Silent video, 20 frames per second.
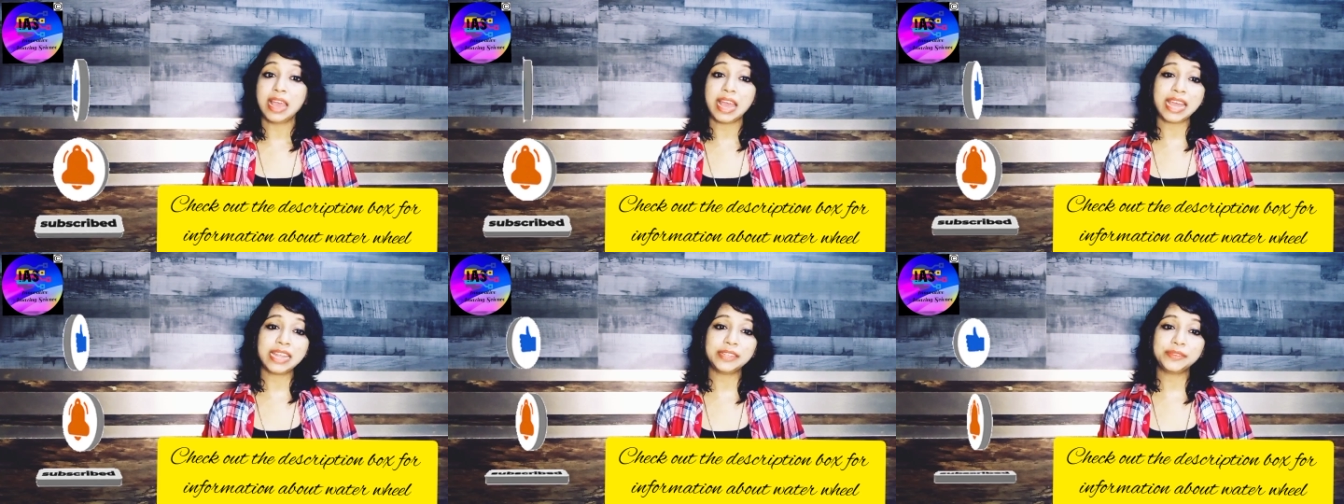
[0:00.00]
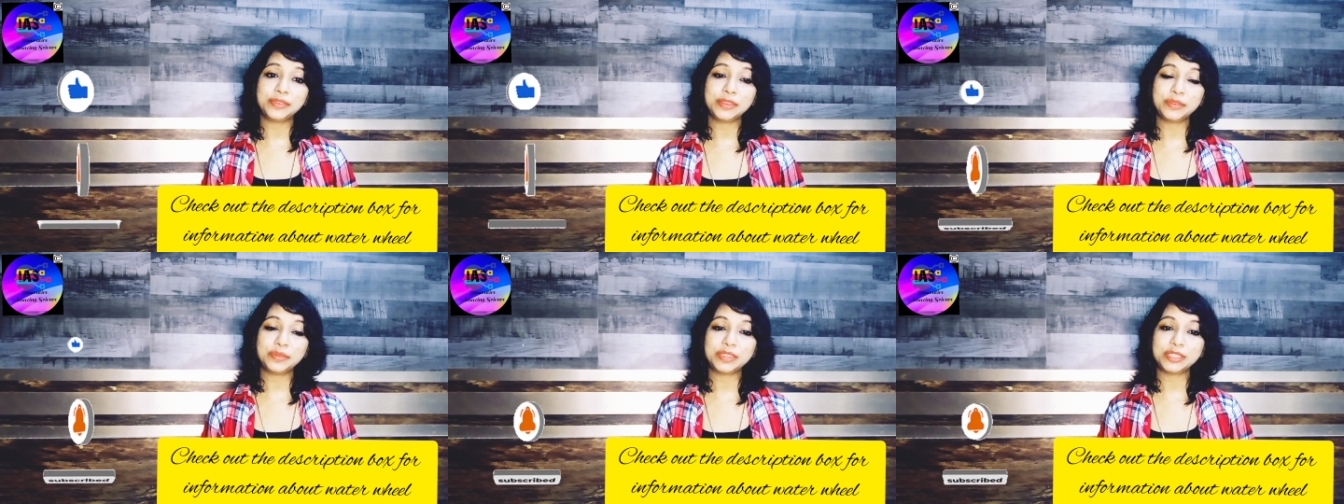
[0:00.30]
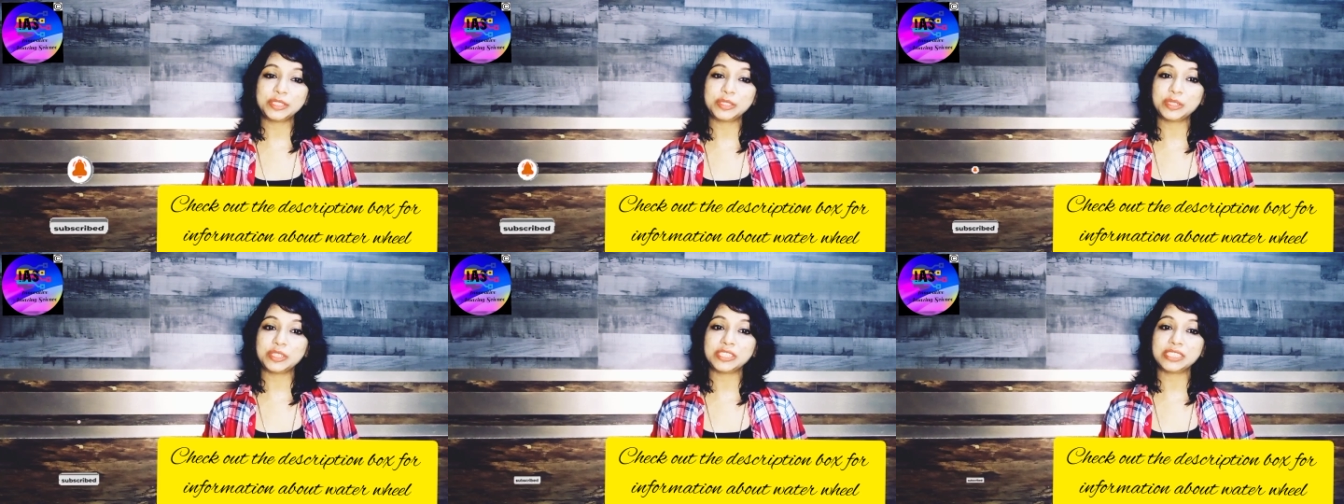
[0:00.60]
And if you
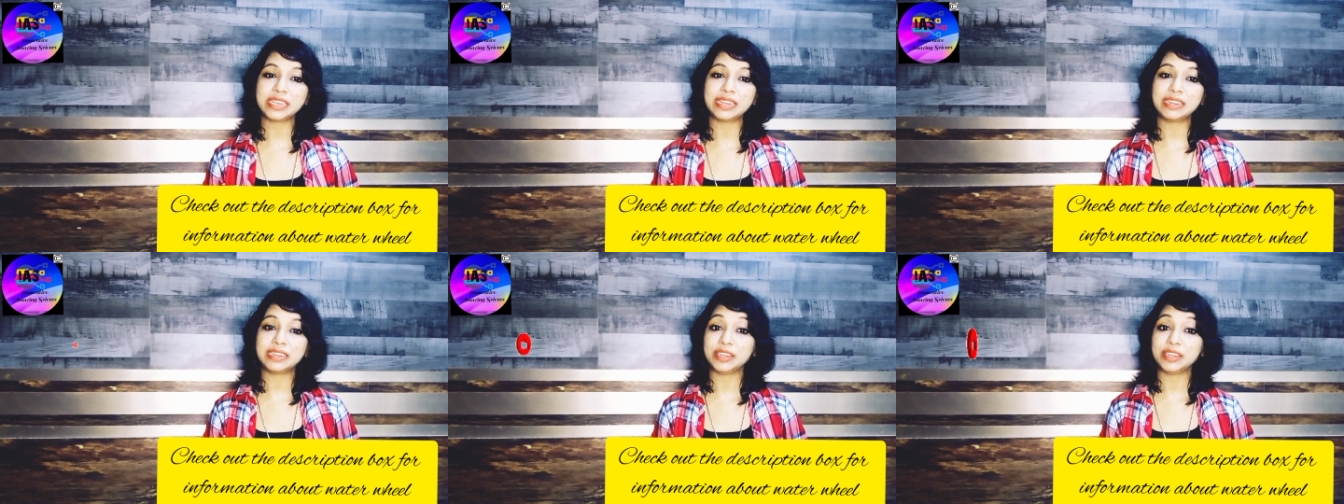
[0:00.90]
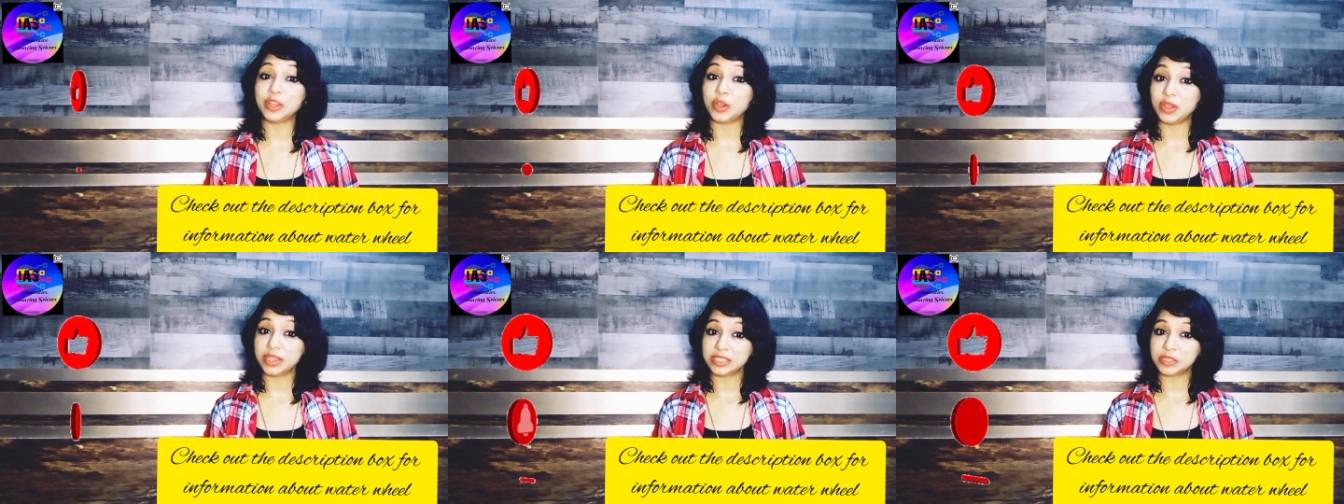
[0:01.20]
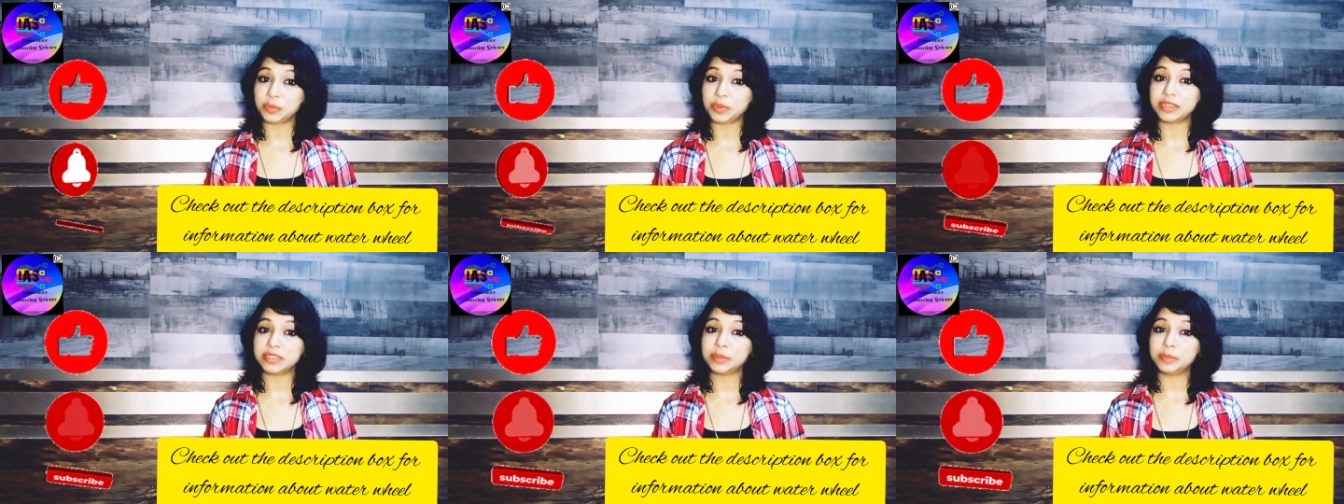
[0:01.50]
wish to share your
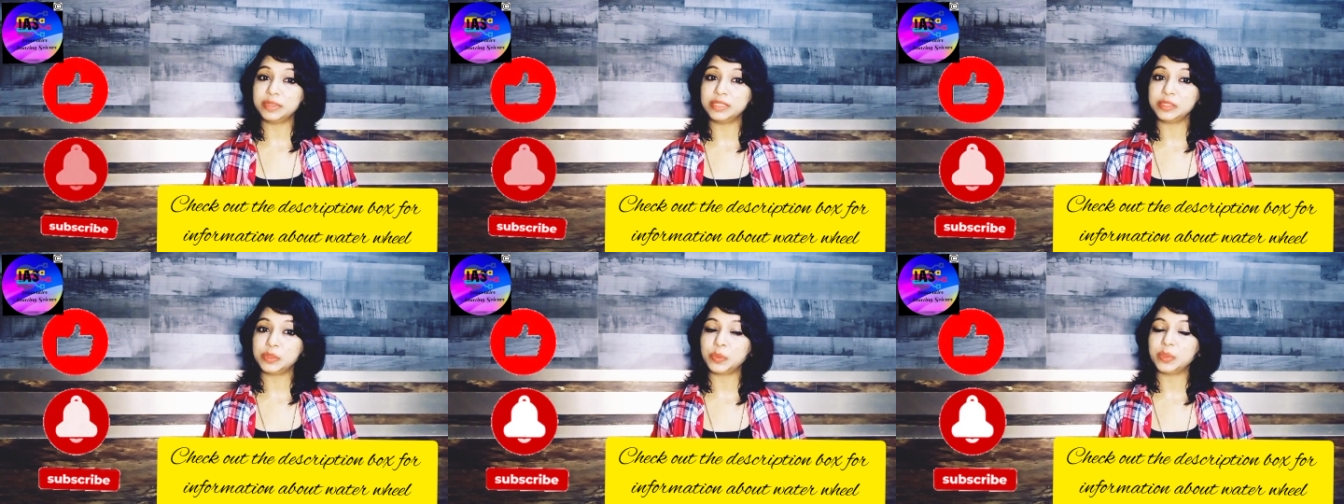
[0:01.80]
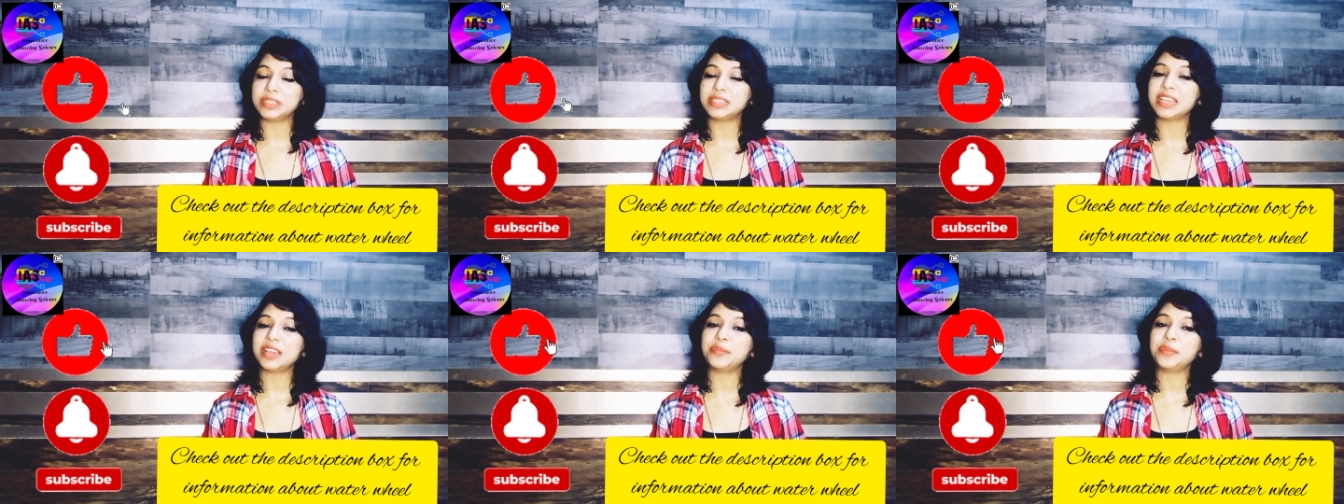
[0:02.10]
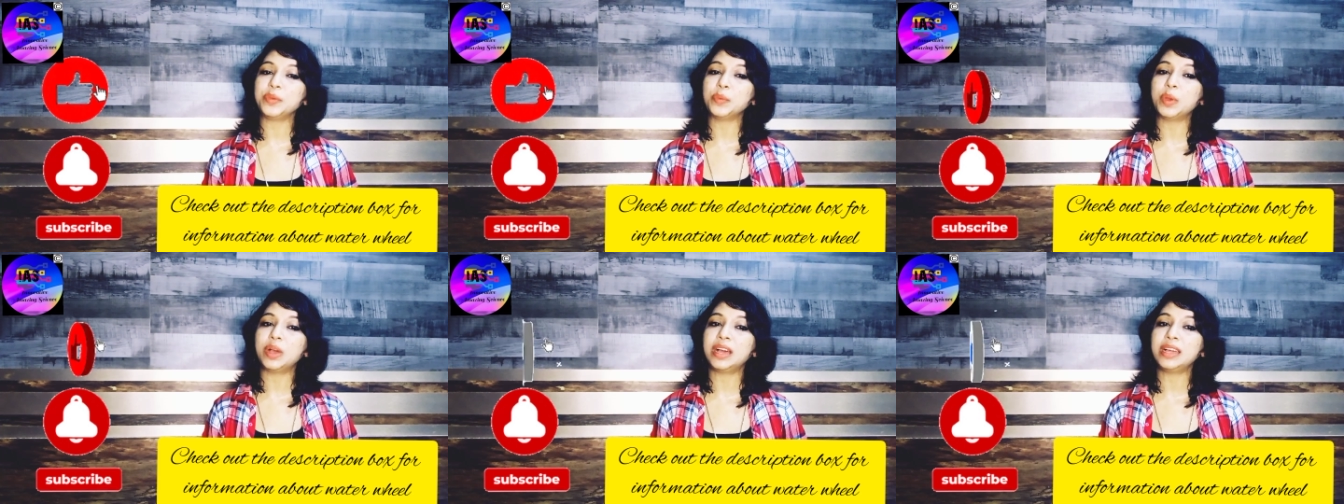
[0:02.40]
experiment with
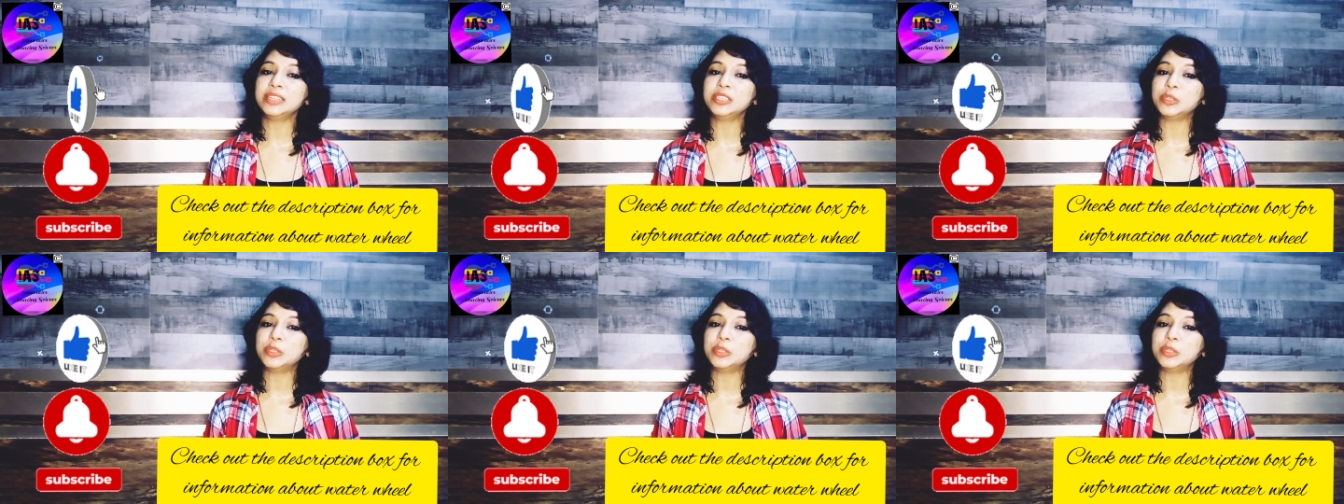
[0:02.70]
everyone,